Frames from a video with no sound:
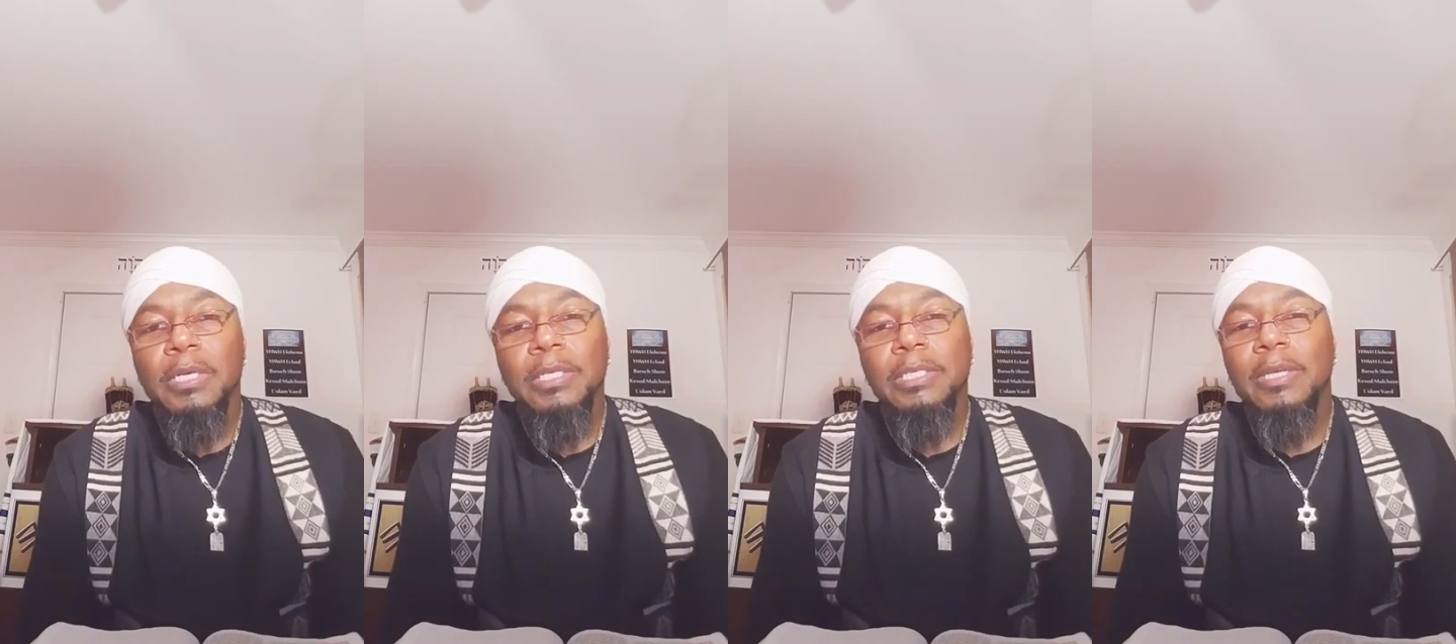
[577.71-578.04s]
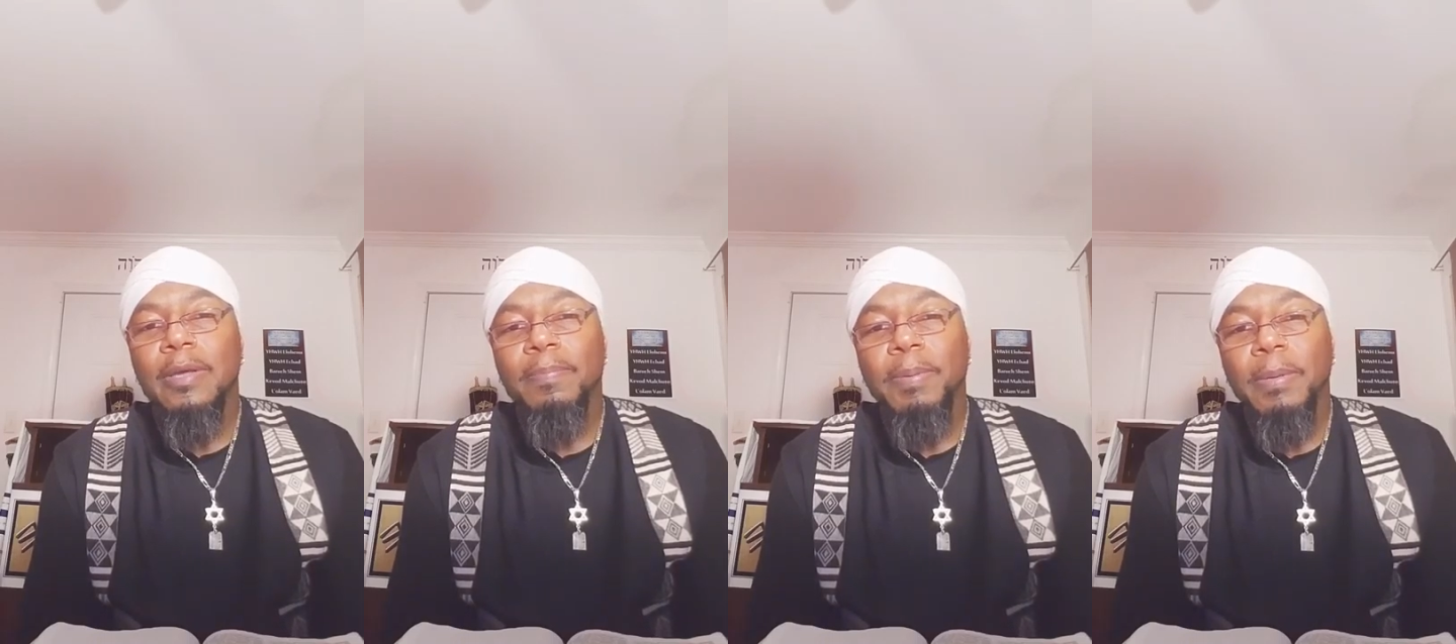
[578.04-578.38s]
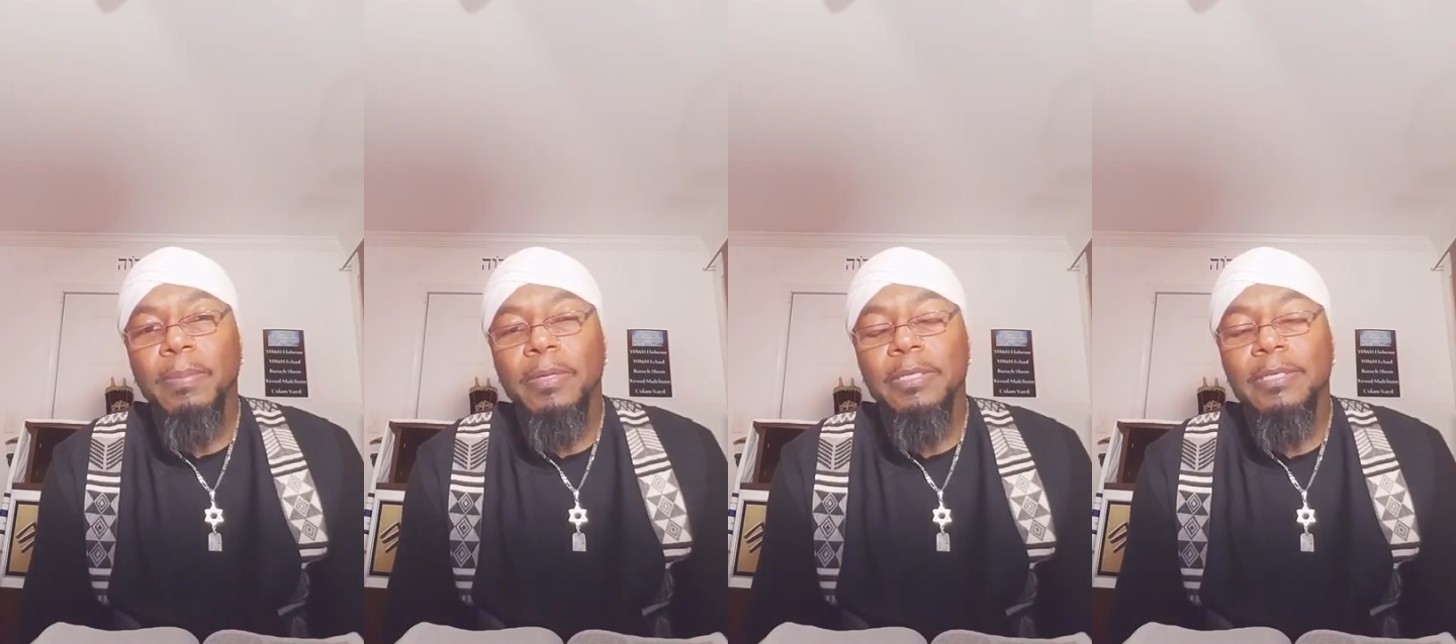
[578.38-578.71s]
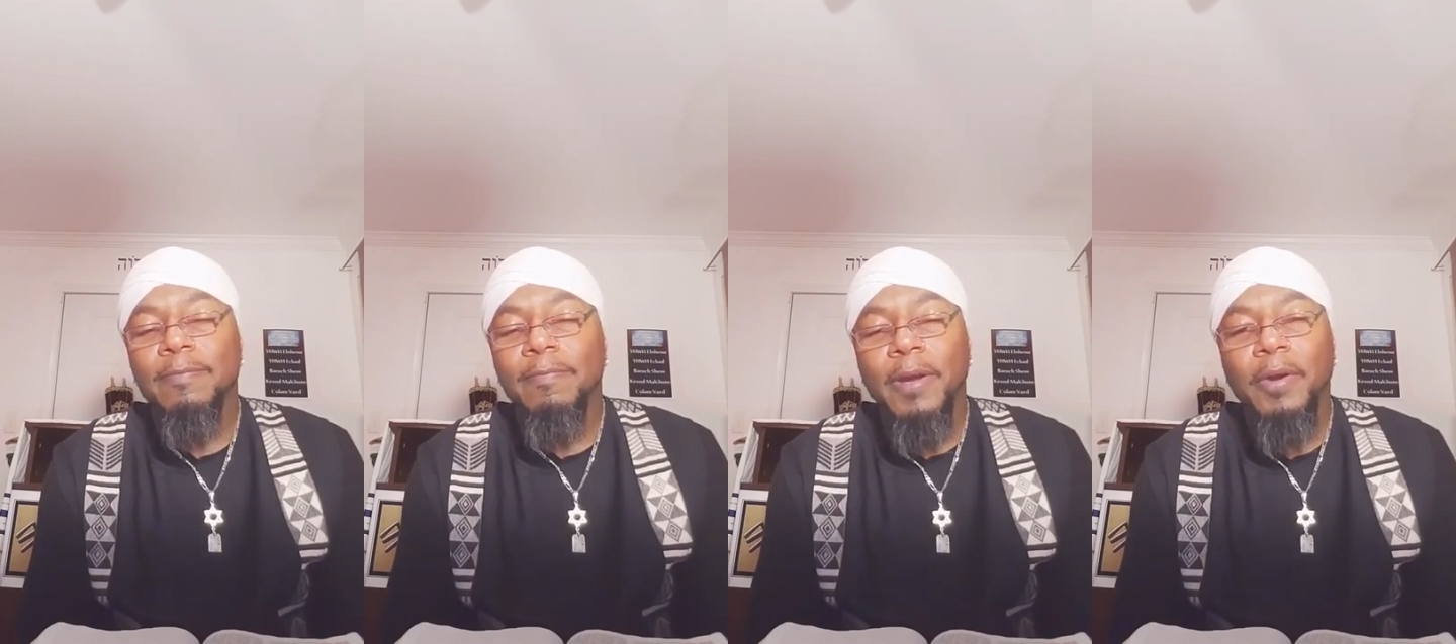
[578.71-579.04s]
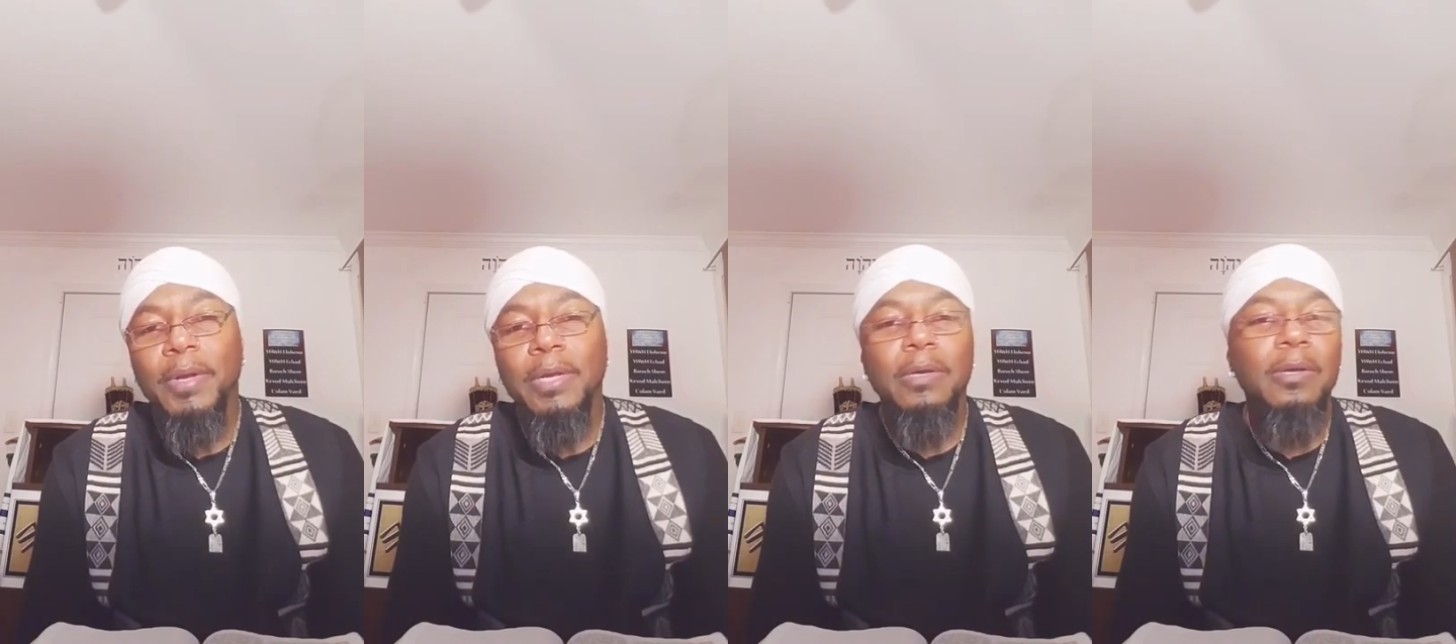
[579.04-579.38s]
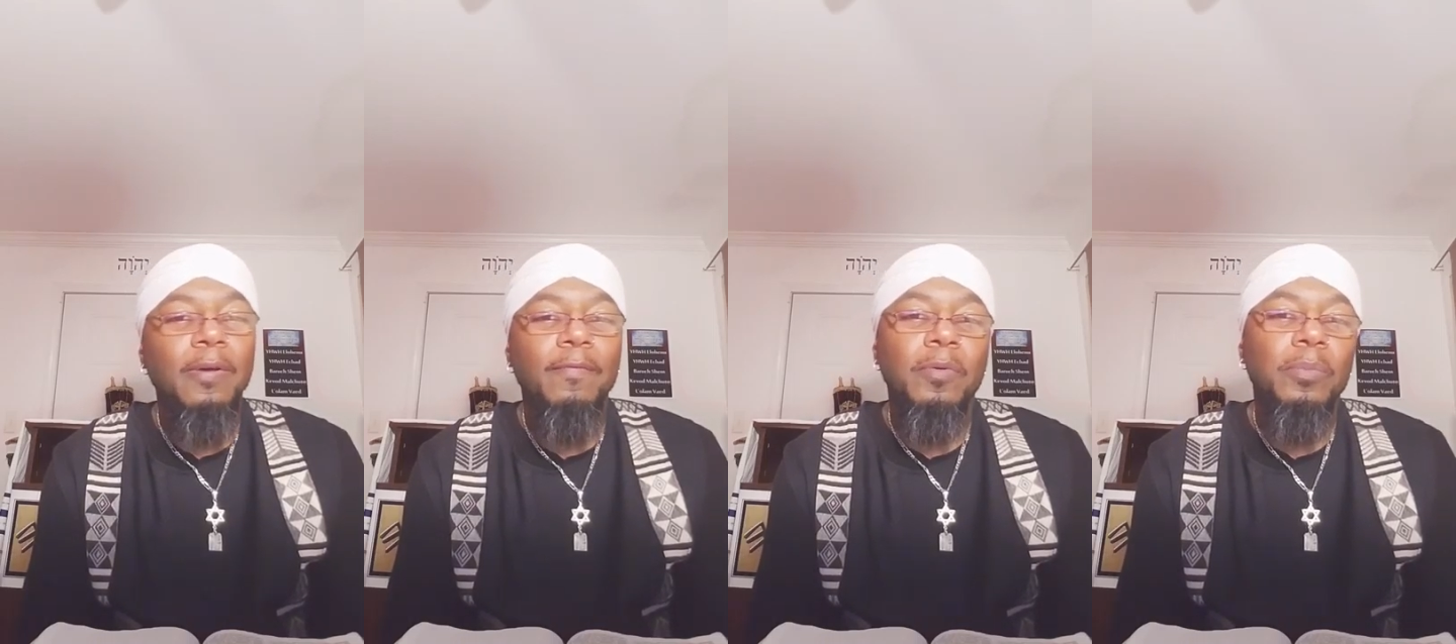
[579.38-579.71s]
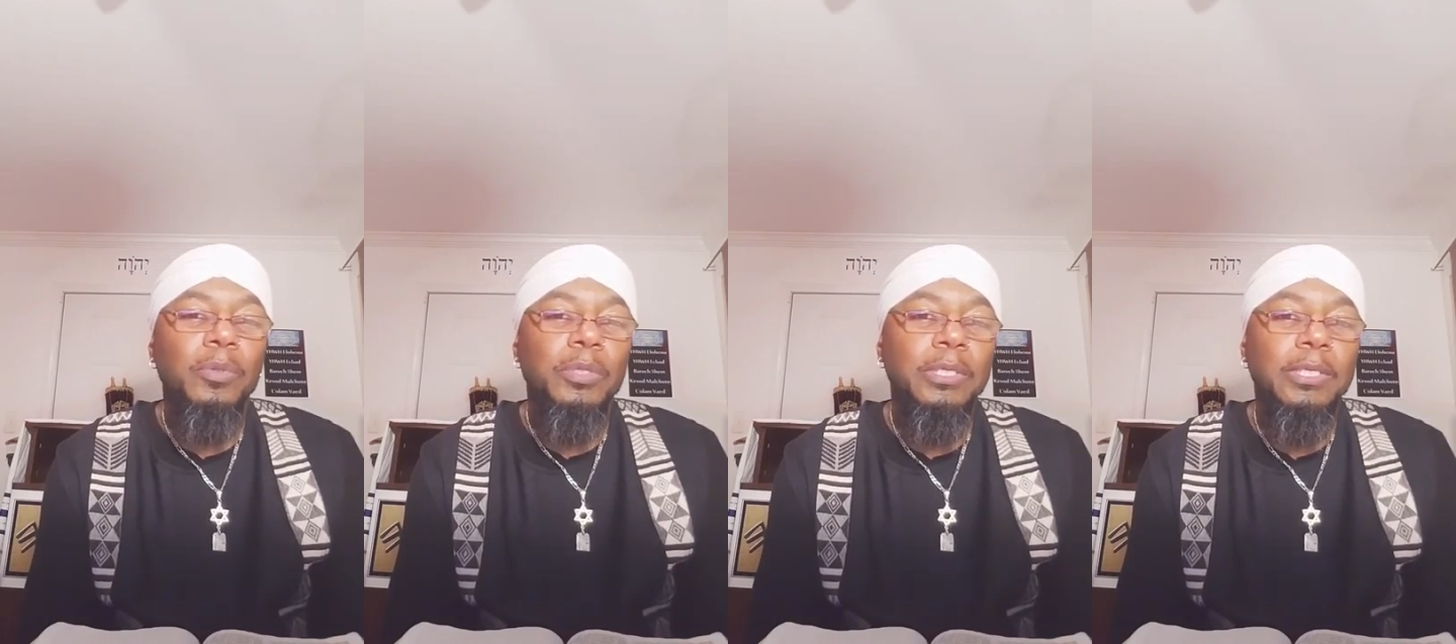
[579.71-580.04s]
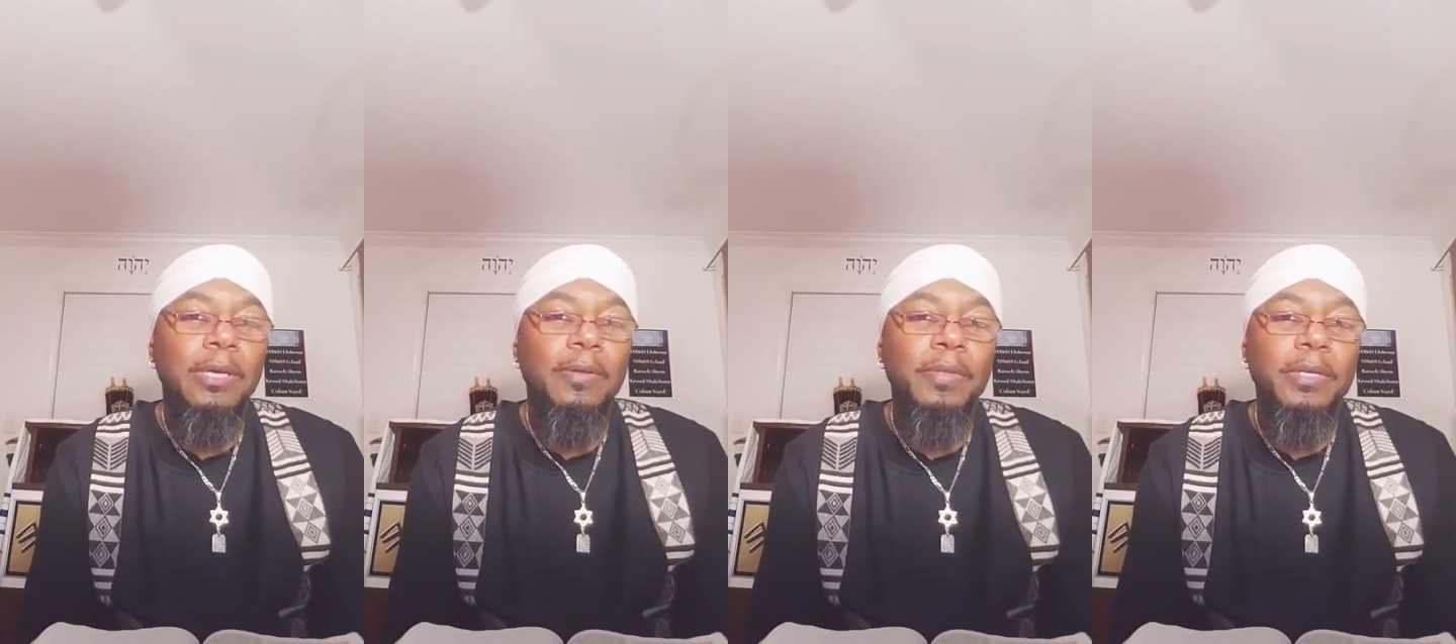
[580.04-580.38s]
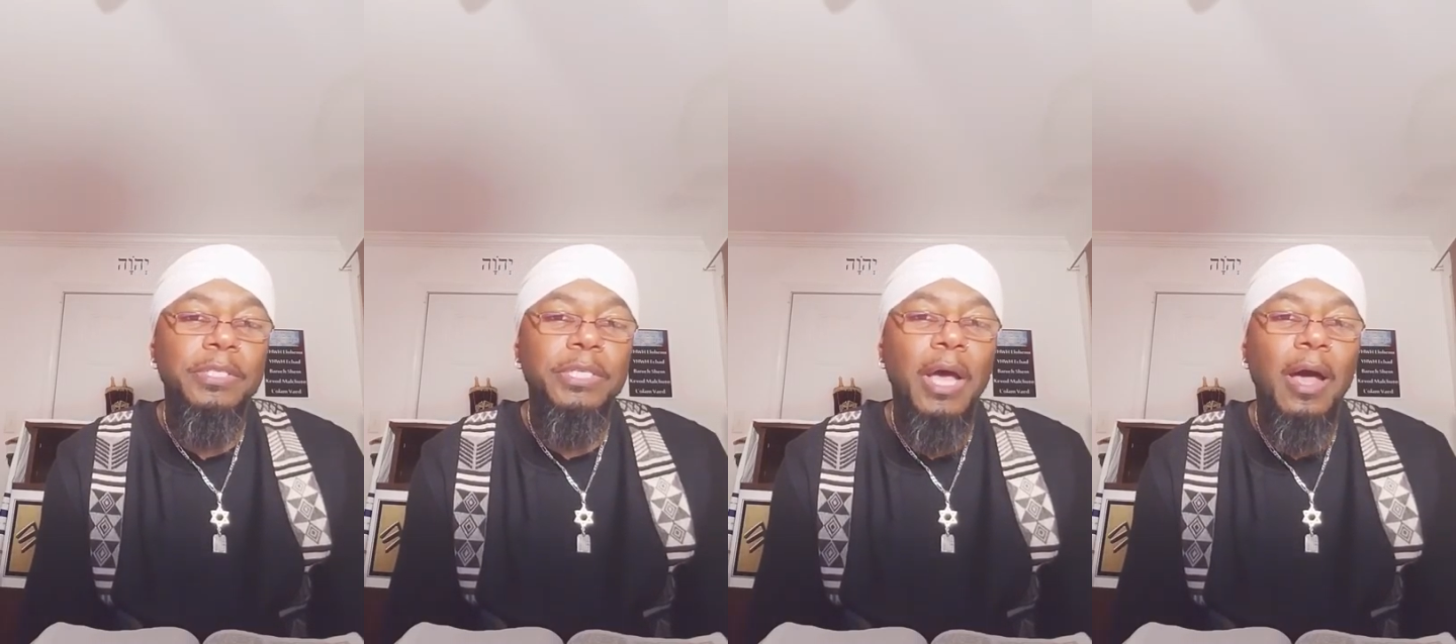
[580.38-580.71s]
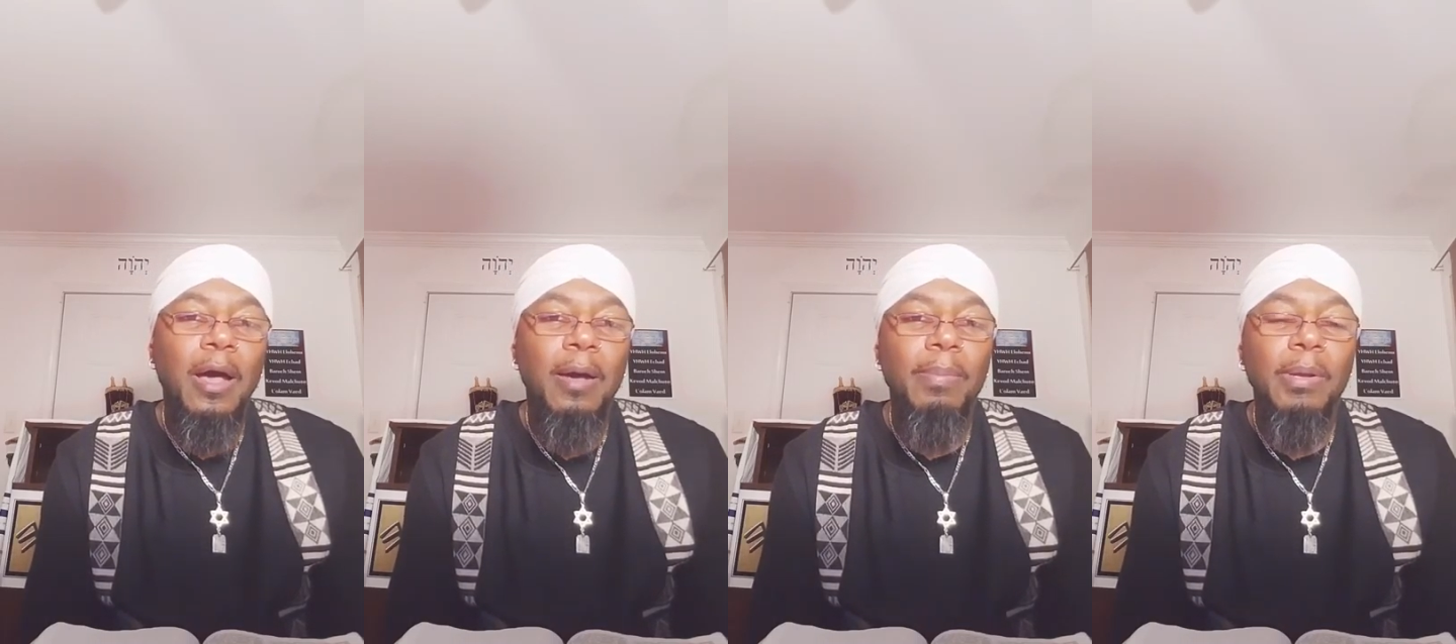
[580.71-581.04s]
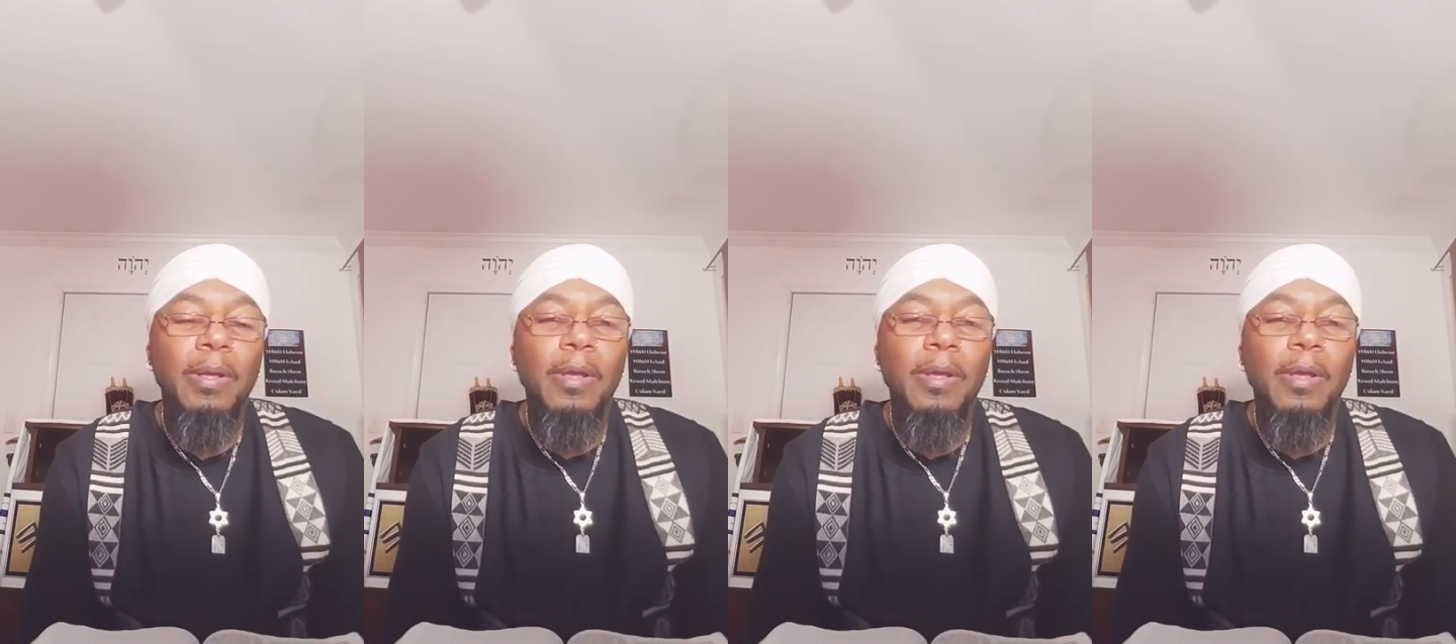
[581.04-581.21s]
To some people, it's very uncomfortable to tell their job